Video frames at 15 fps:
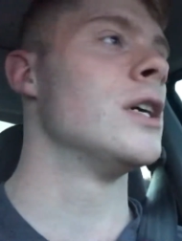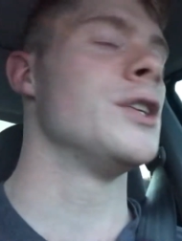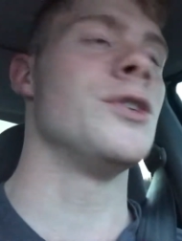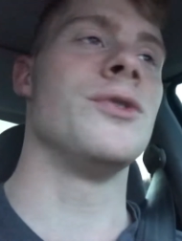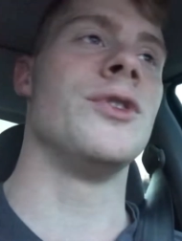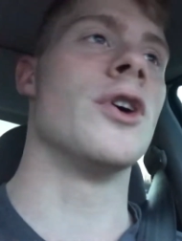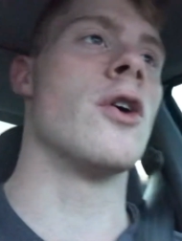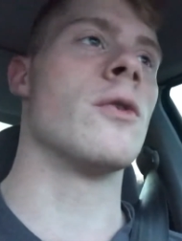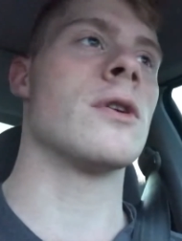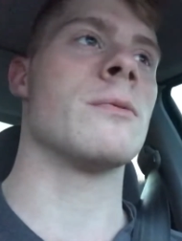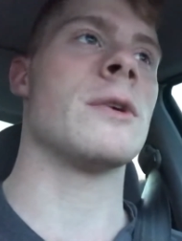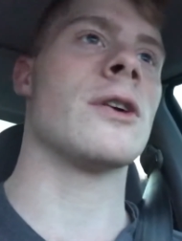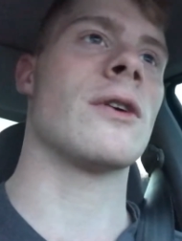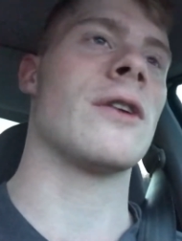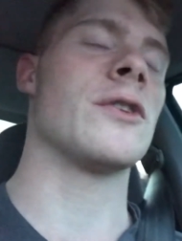you don't want to
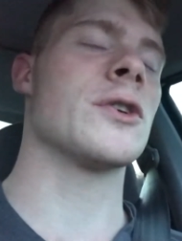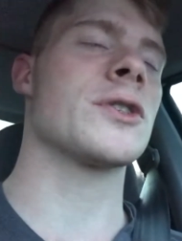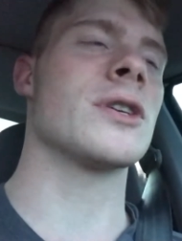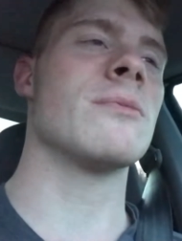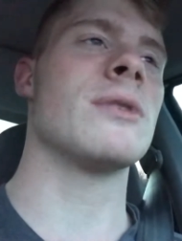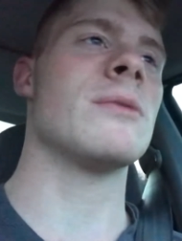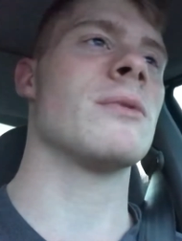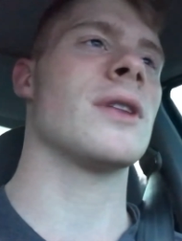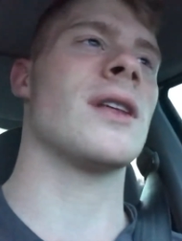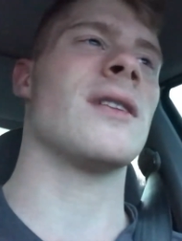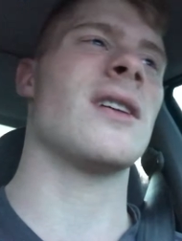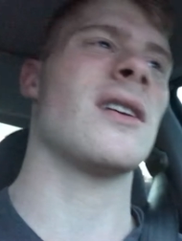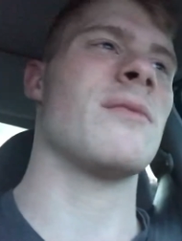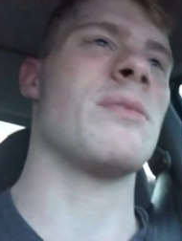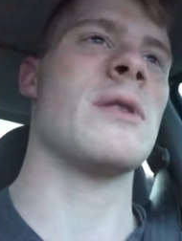be around. There's some people that
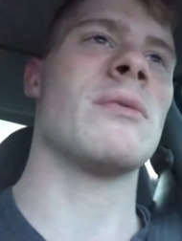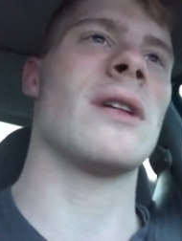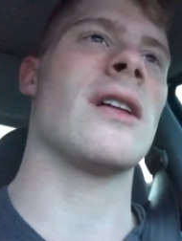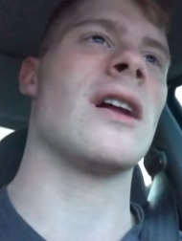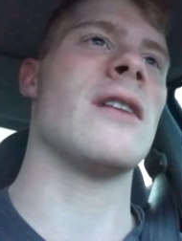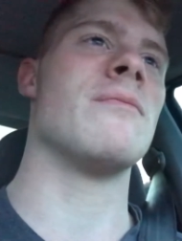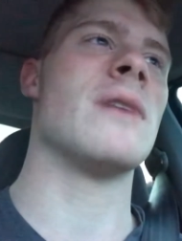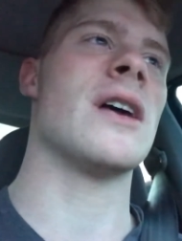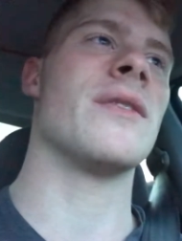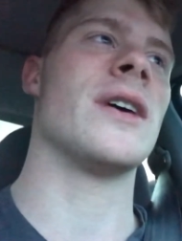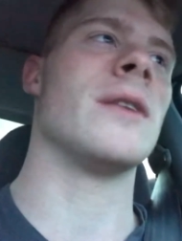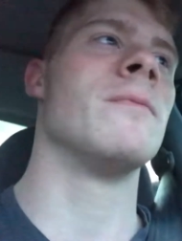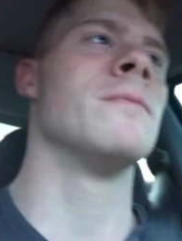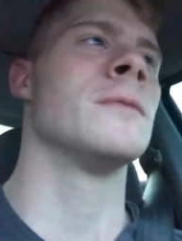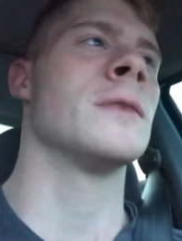I've met that